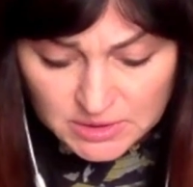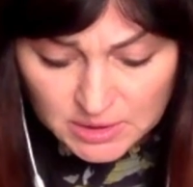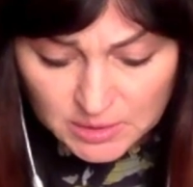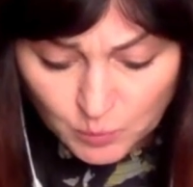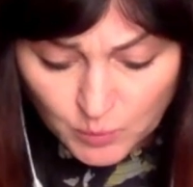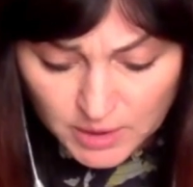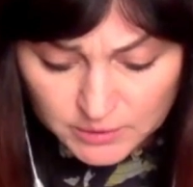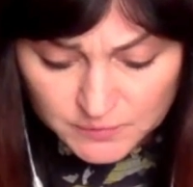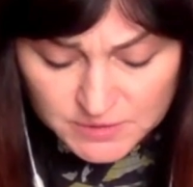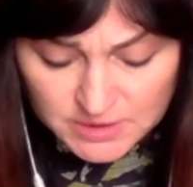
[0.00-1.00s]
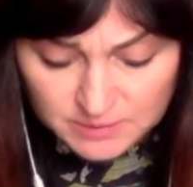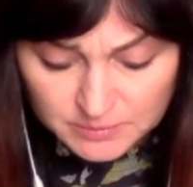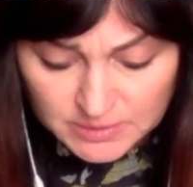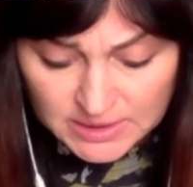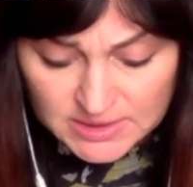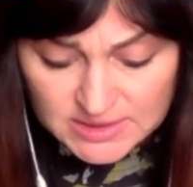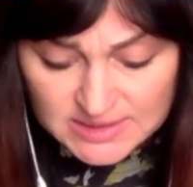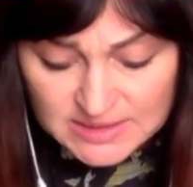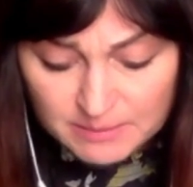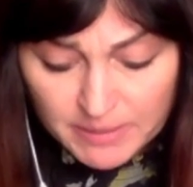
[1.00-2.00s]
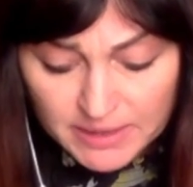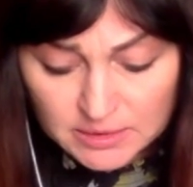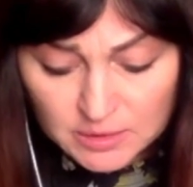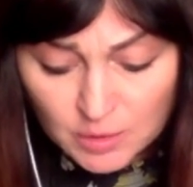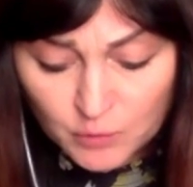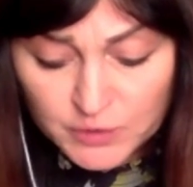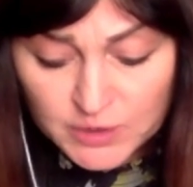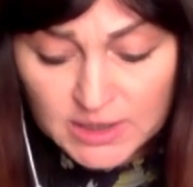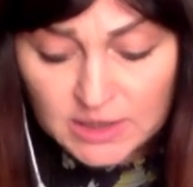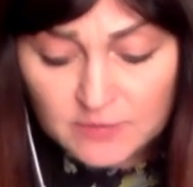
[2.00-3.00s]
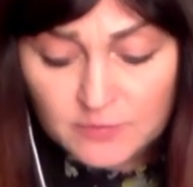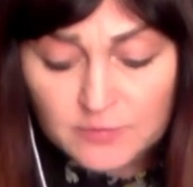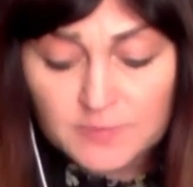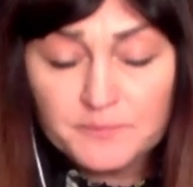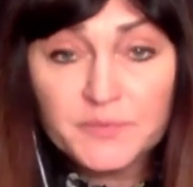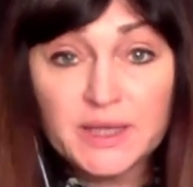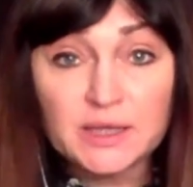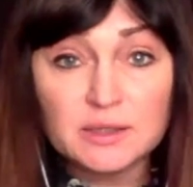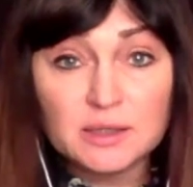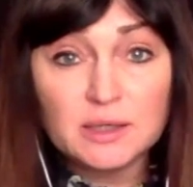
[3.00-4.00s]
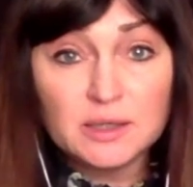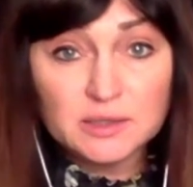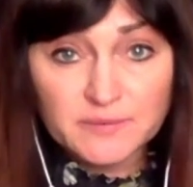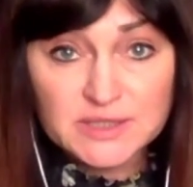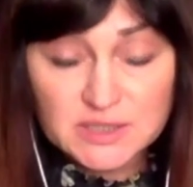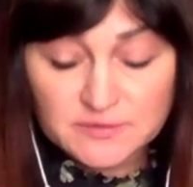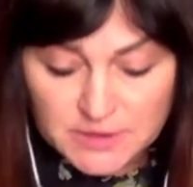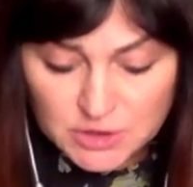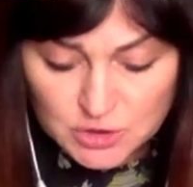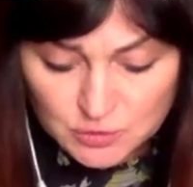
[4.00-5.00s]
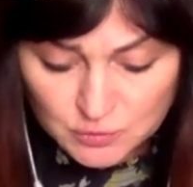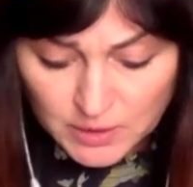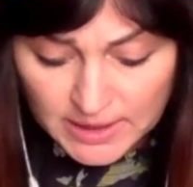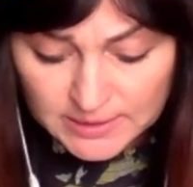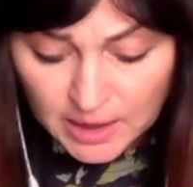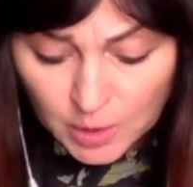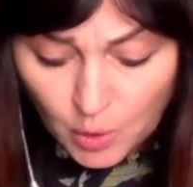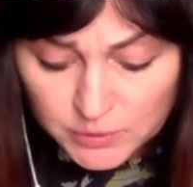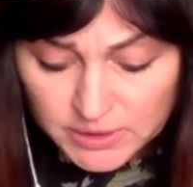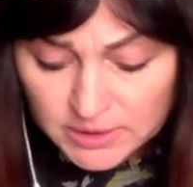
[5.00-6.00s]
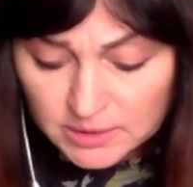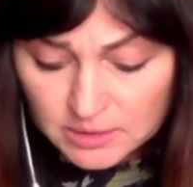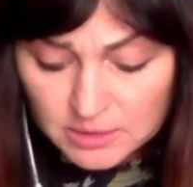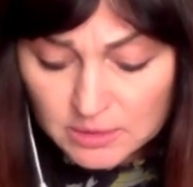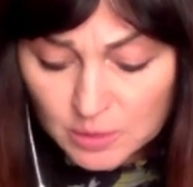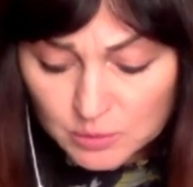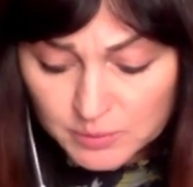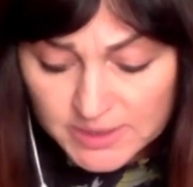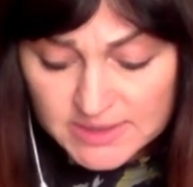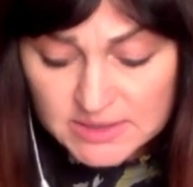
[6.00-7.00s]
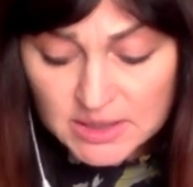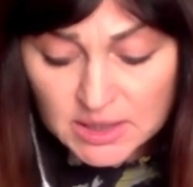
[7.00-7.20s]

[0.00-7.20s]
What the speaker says: One of them is The Battle of Kiev in 2022 and Alone in Donbass